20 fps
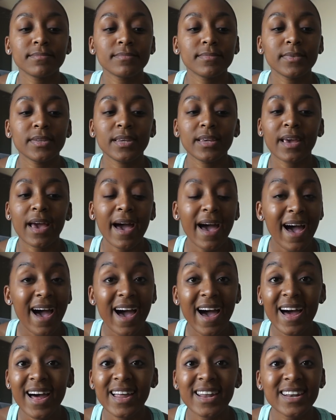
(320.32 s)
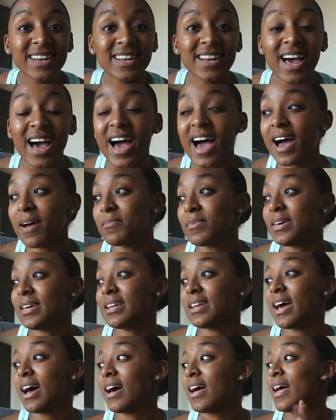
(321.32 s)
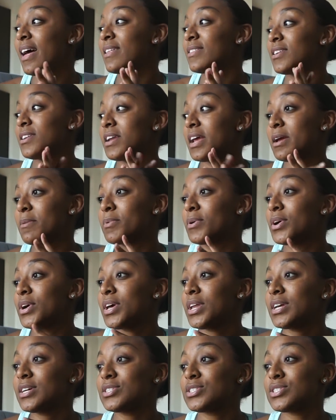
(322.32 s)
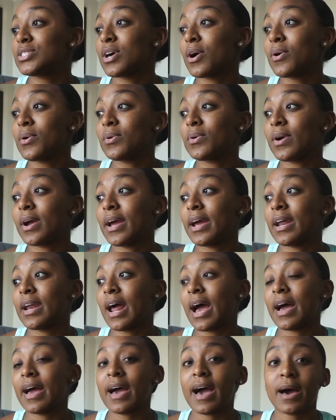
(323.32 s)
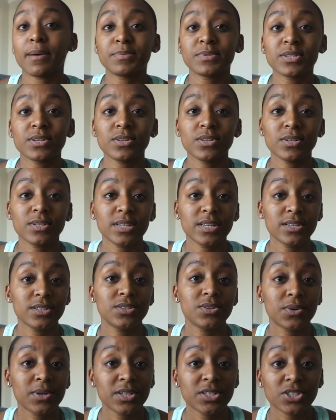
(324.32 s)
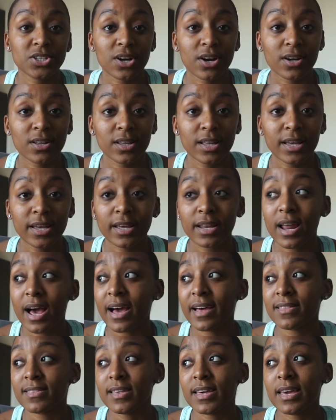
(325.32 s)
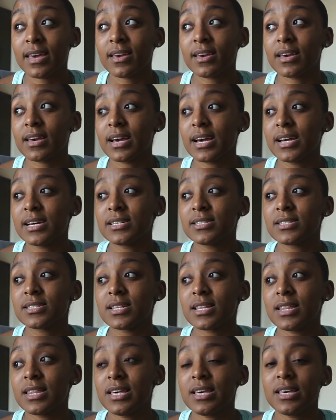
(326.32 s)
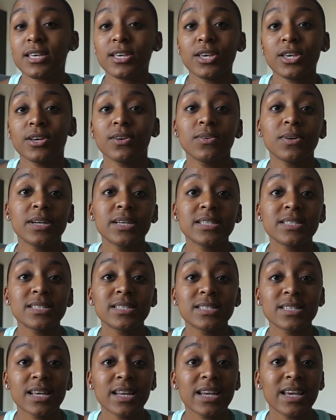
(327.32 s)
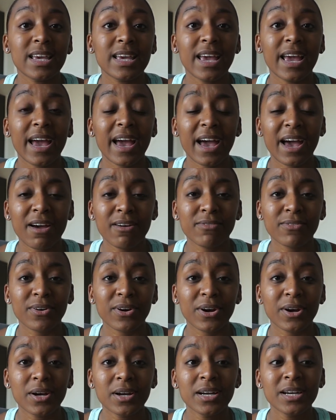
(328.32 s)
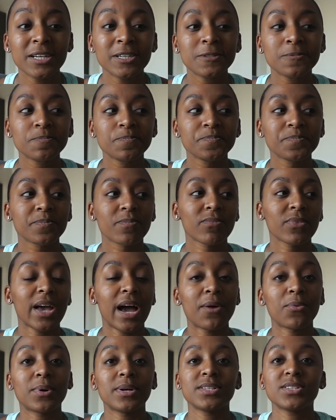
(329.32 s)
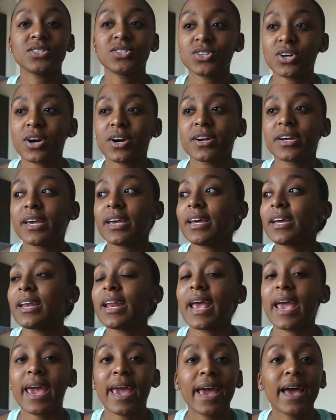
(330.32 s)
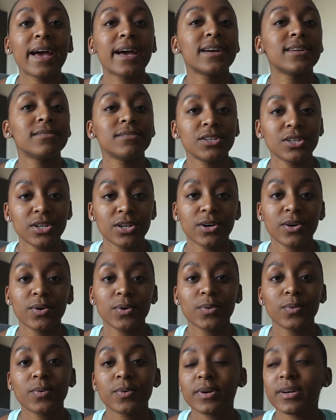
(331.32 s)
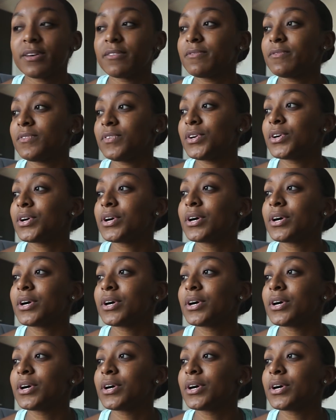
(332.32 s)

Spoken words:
Yeah, I mean, the neighborhood is so great. I absolutely adore Charlotte. I think it's the cutest city ever. I went to Target, and you know, if